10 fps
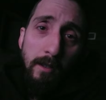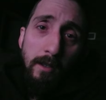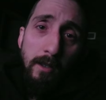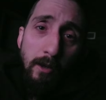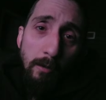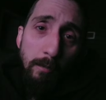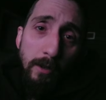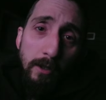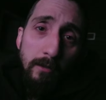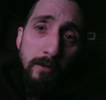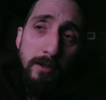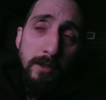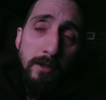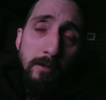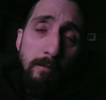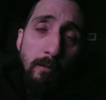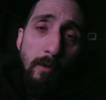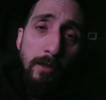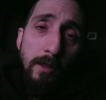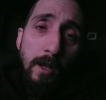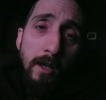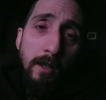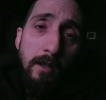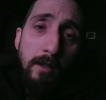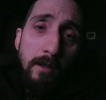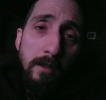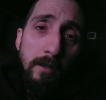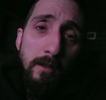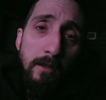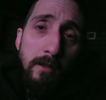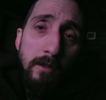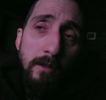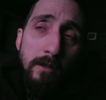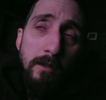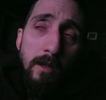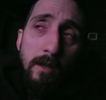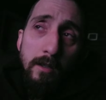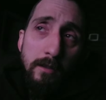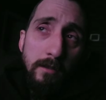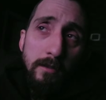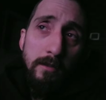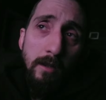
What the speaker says: in our political system with like guns,